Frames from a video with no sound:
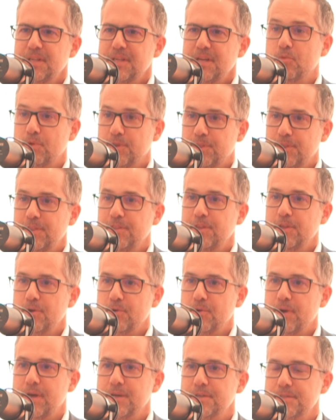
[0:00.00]
Within the
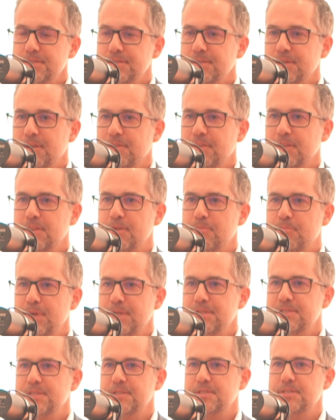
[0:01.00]
US, I think the
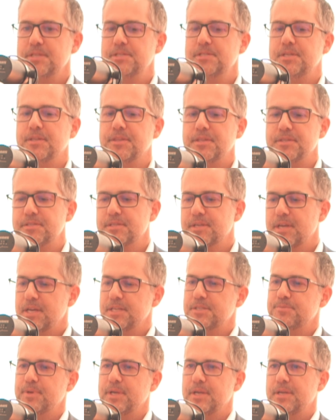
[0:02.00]
big statistic that
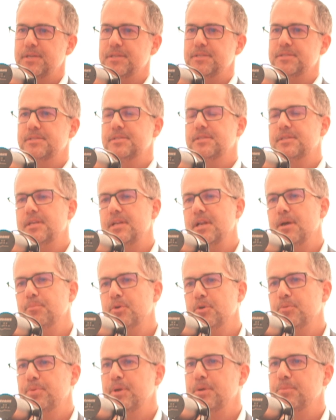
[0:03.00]
scares me is the number
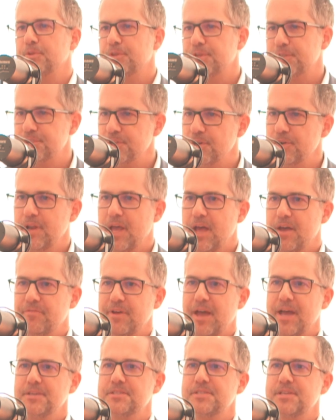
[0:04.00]
of people that don't have
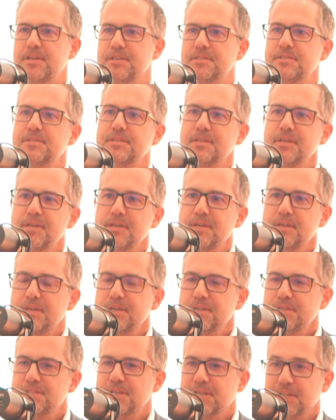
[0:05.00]
access
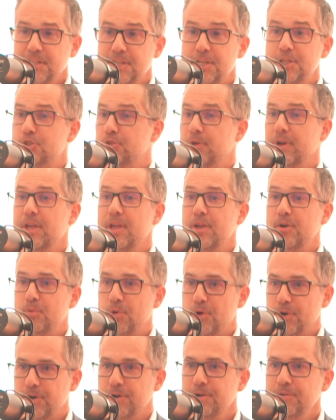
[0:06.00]
to clean drinking
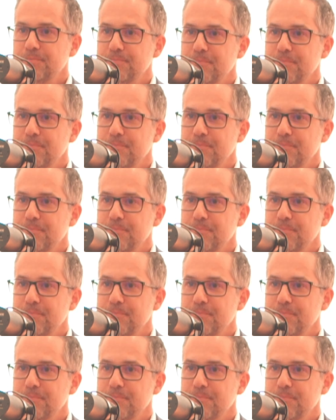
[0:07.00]
water.